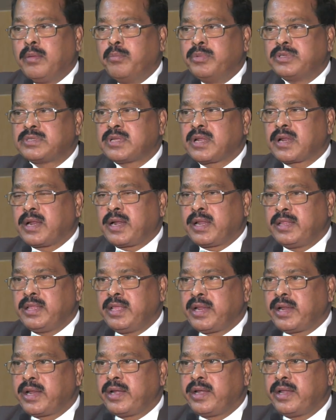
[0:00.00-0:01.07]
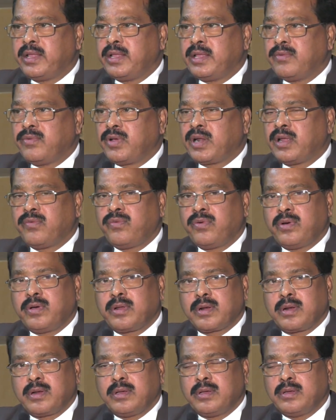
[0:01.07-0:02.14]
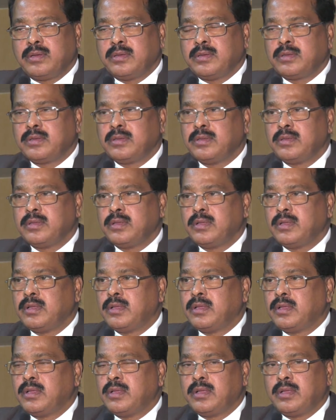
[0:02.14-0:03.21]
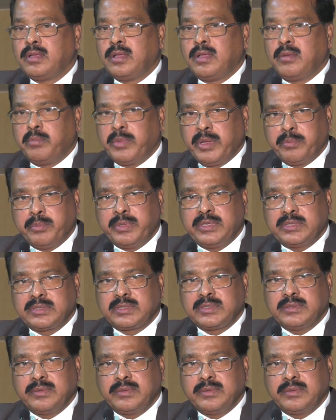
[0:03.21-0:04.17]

Mister Ranadir Reddy, one of our uh, members,